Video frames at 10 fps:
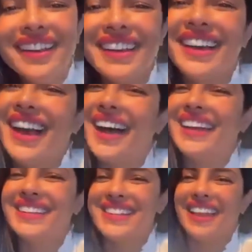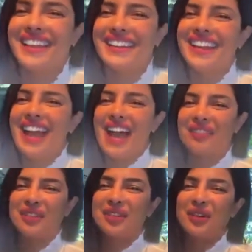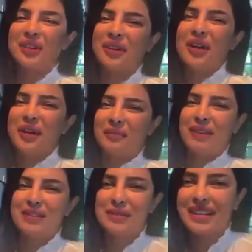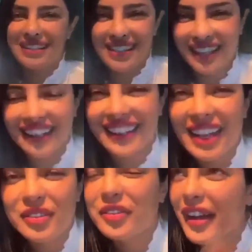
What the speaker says: I did. I have to do my 20-second. I have to find a